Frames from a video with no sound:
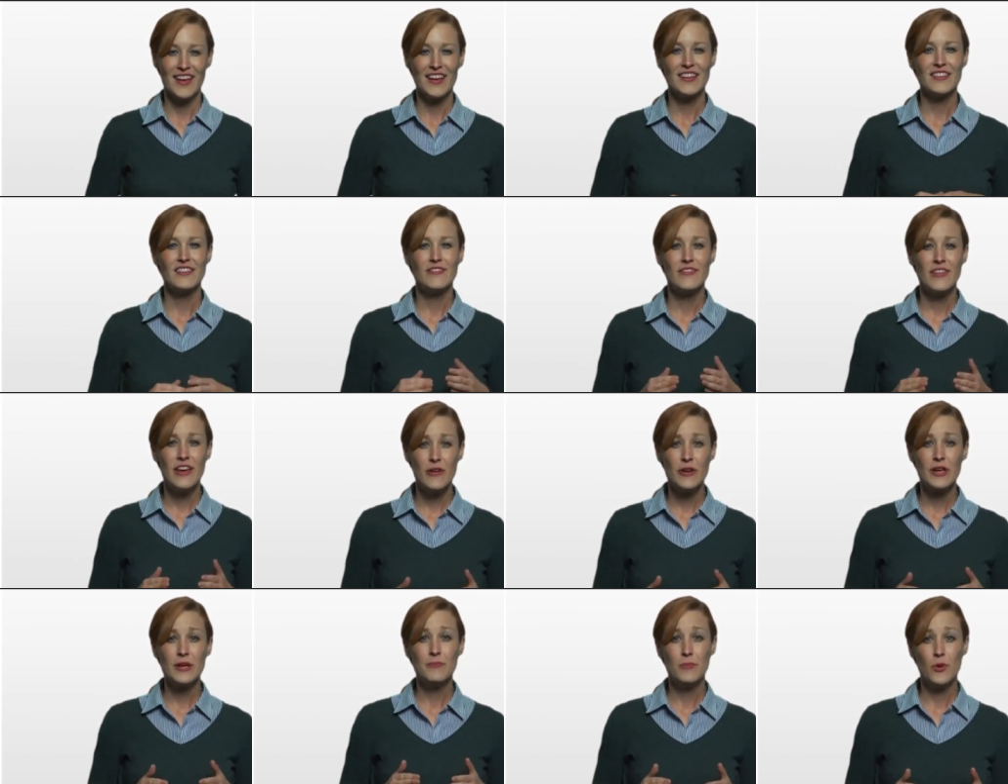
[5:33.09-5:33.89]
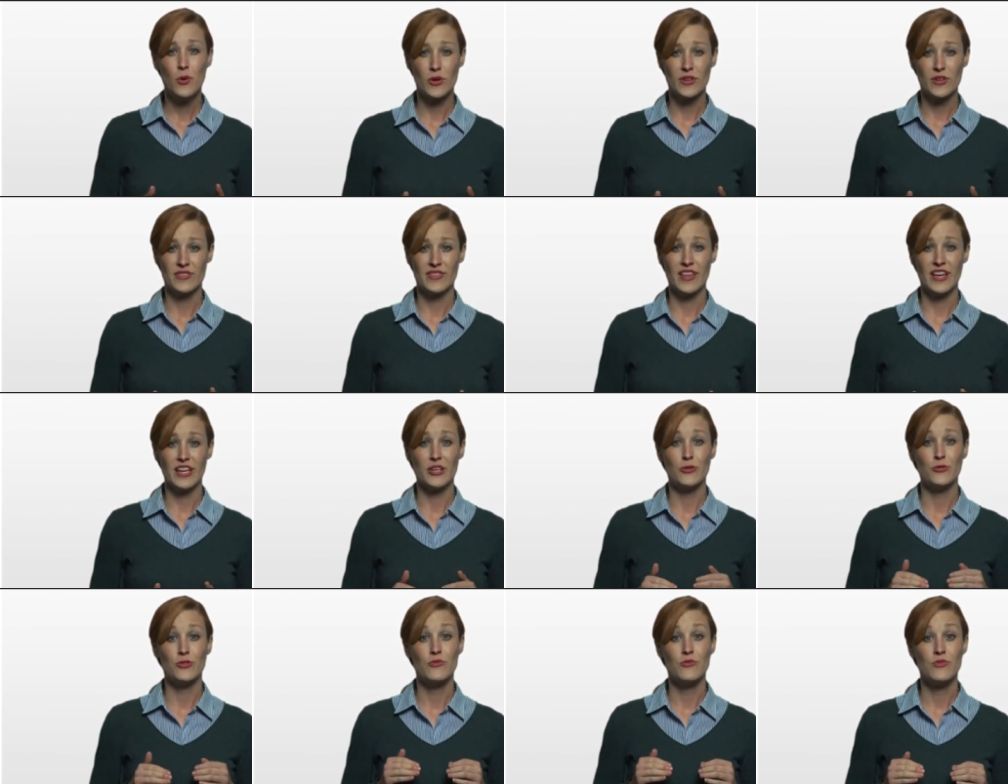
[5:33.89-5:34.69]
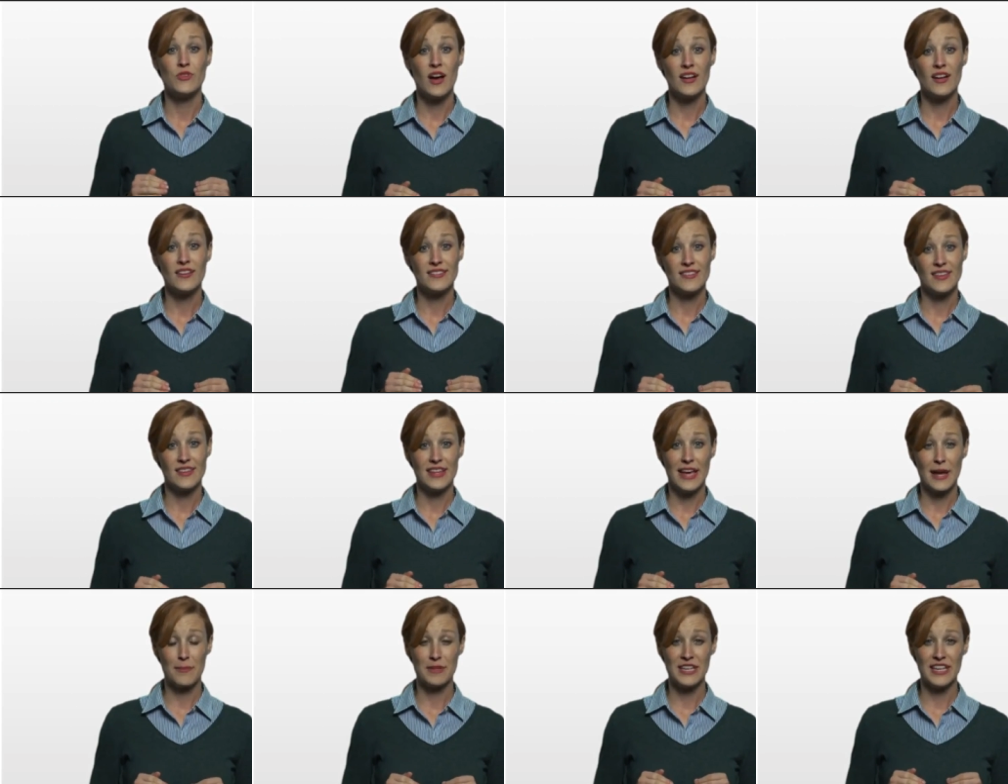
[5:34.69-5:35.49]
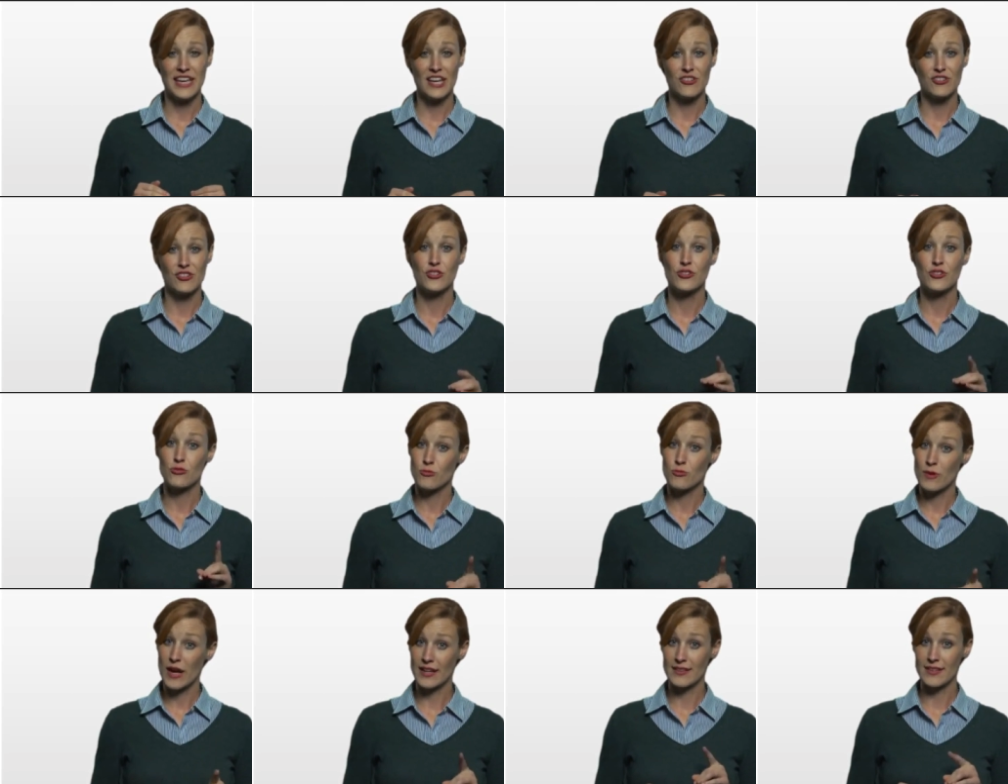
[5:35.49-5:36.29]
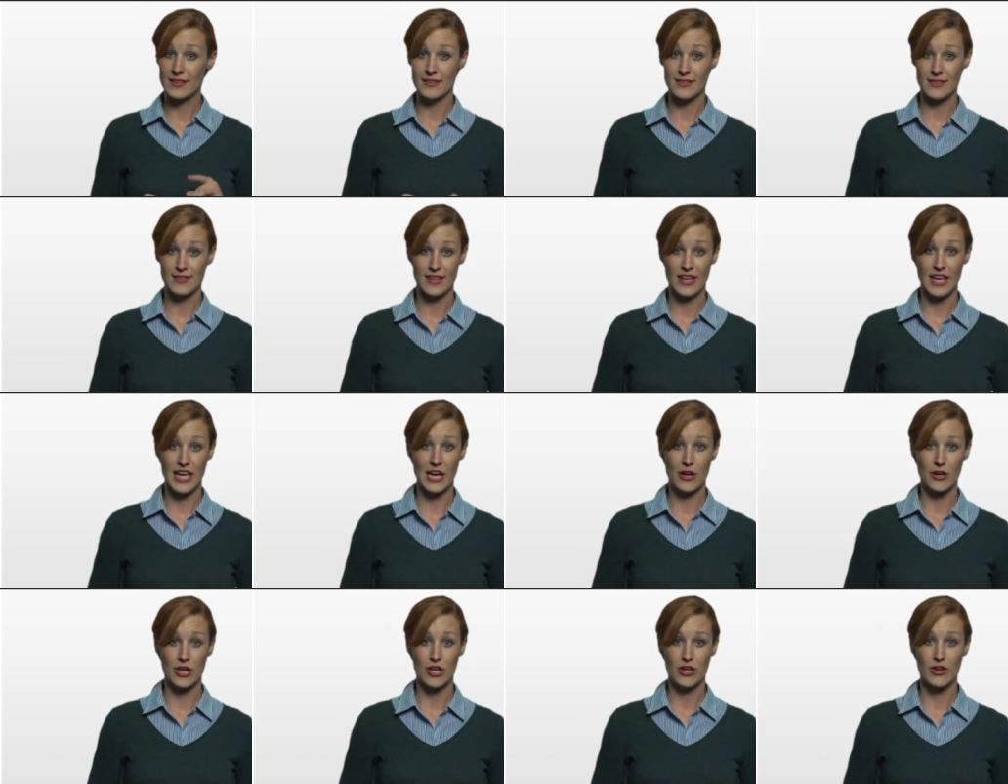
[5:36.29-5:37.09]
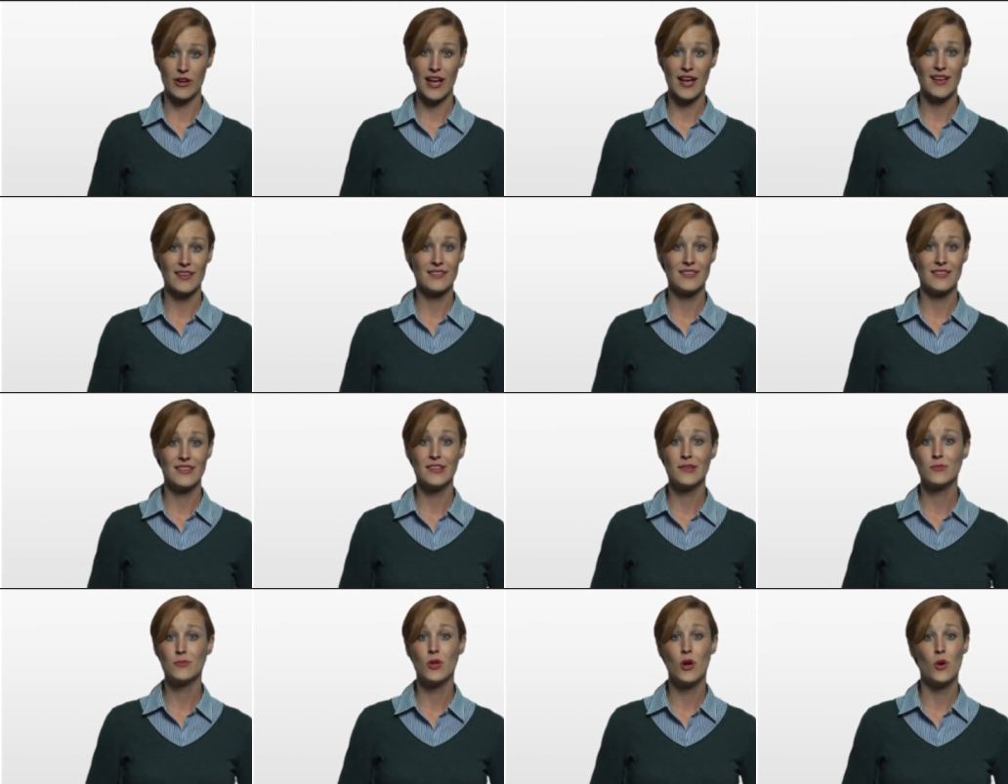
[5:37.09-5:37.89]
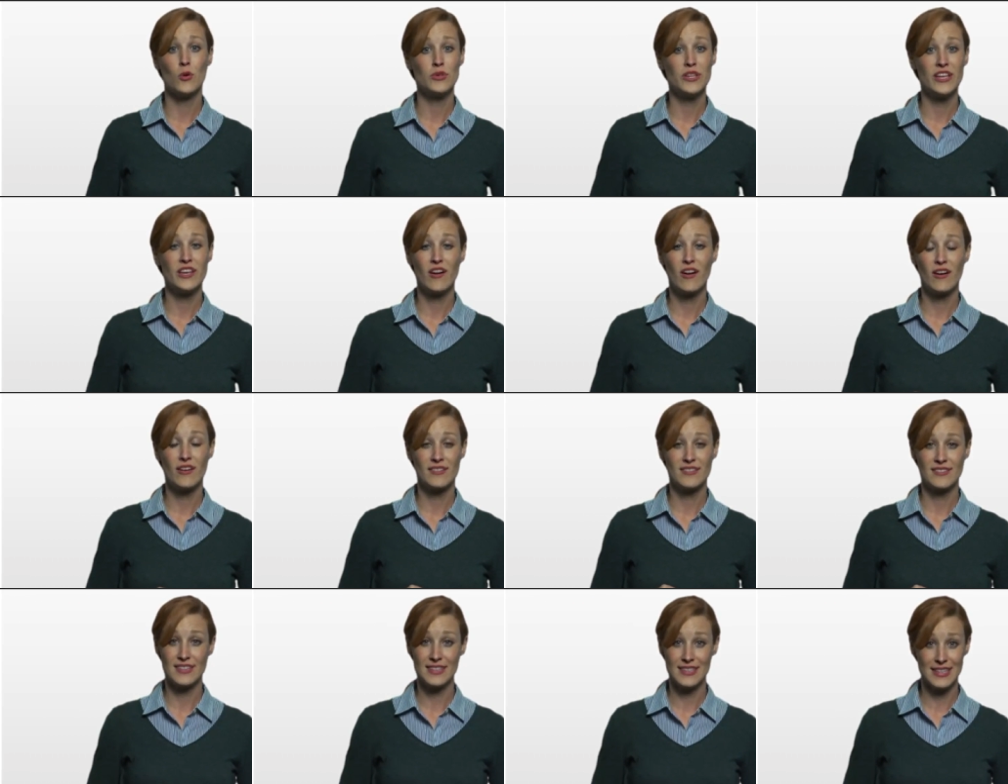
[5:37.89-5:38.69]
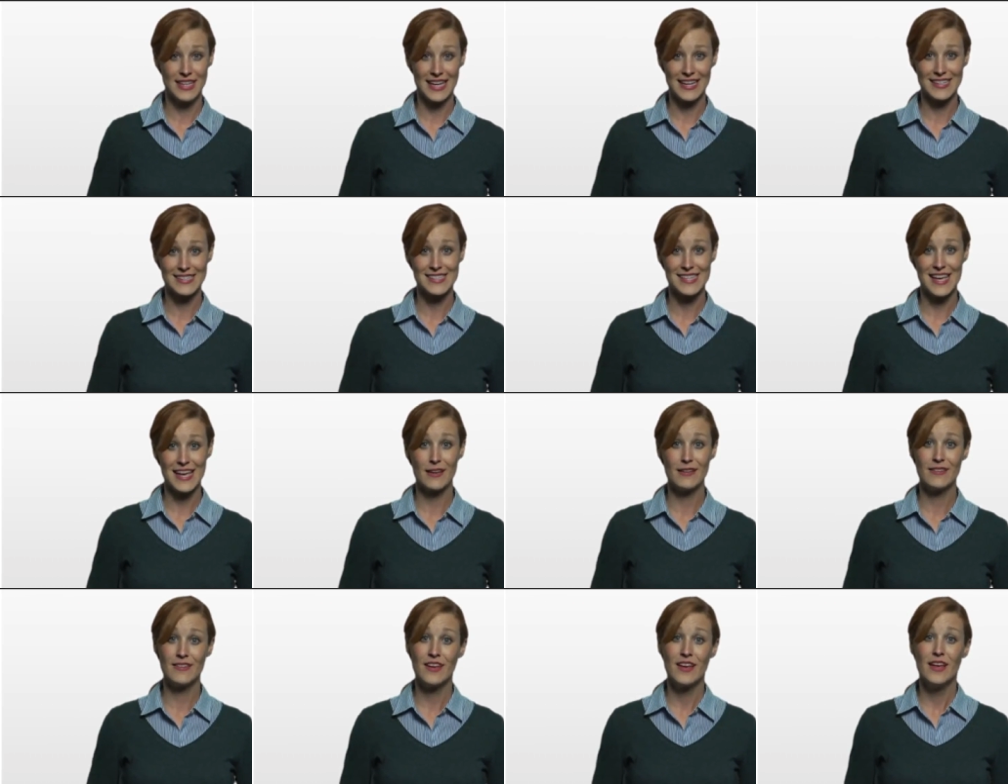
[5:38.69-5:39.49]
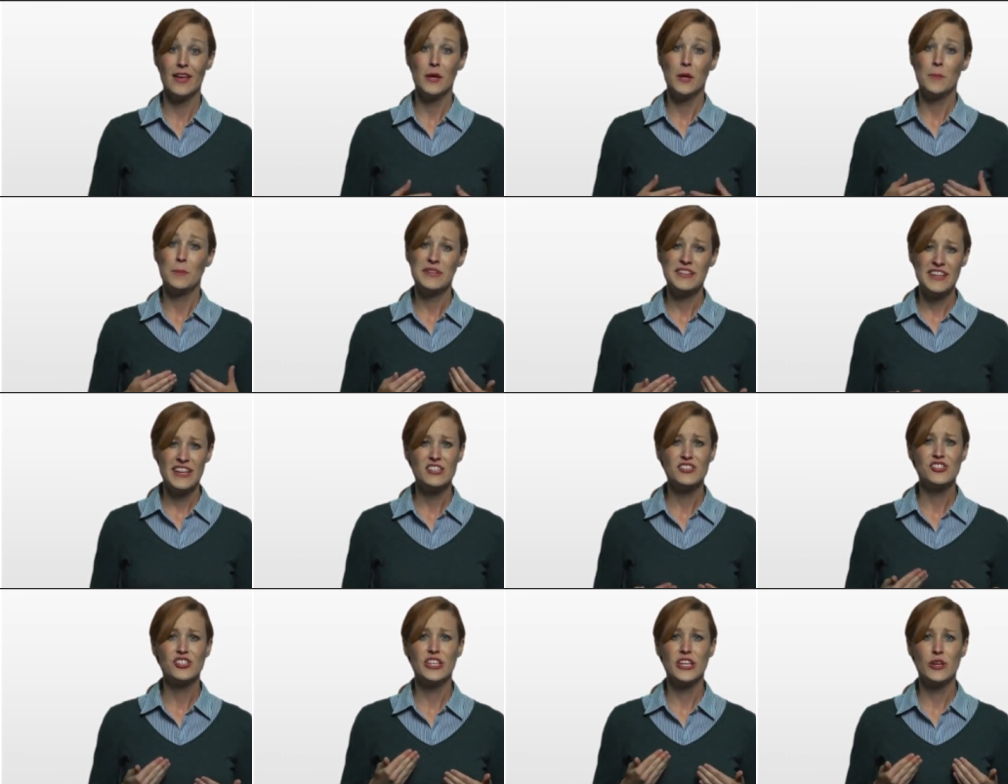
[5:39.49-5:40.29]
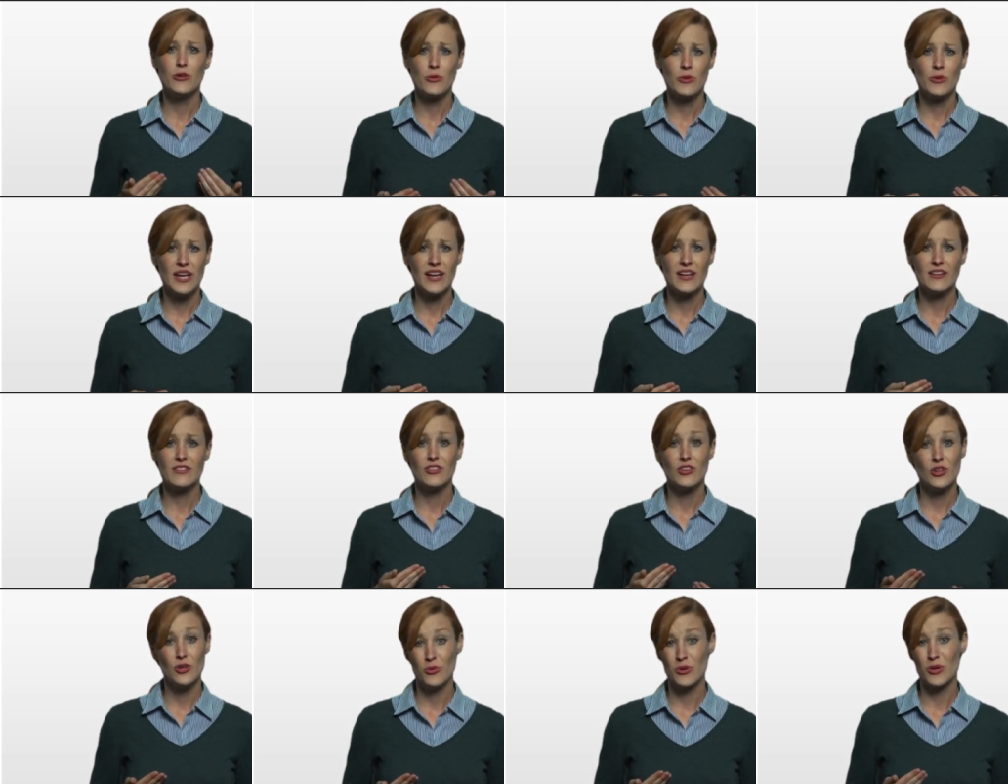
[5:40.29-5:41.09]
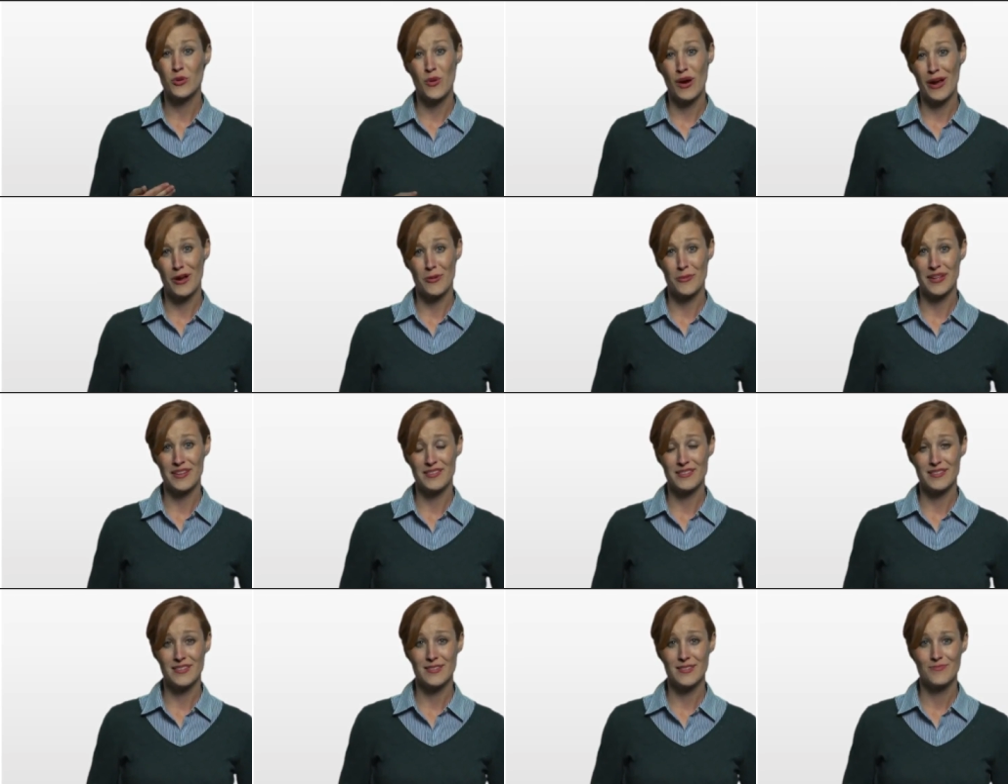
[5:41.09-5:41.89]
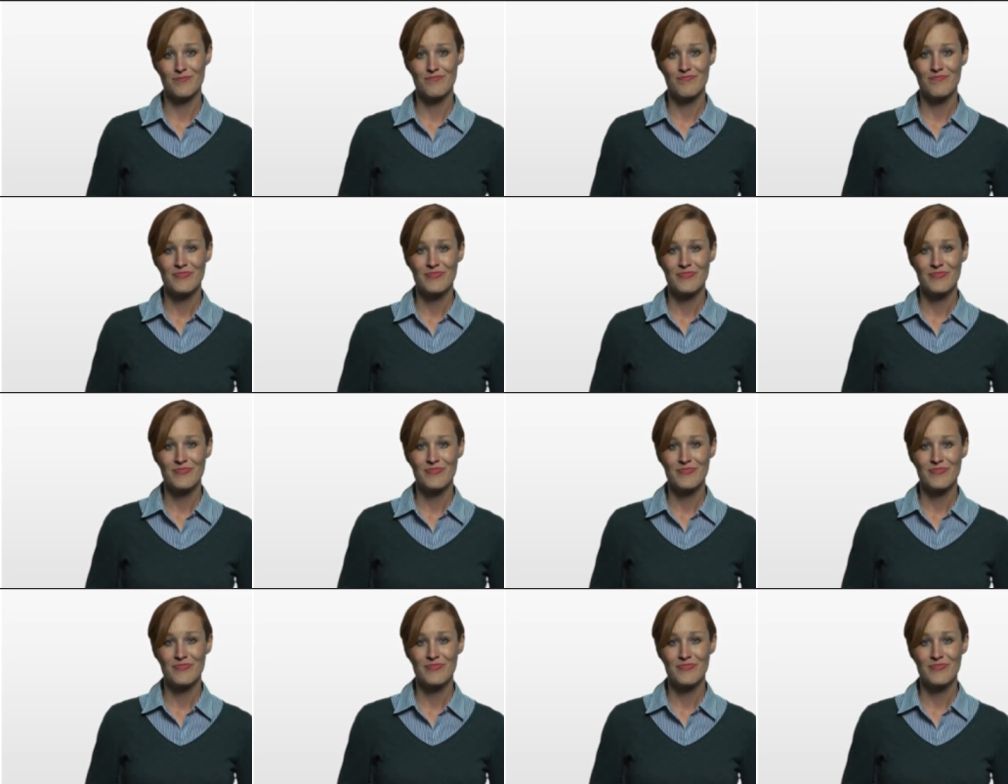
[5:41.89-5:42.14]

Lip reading: It's very important that you do not send the application directly to the carrier, as this will only cause delays and potentially create new requirements.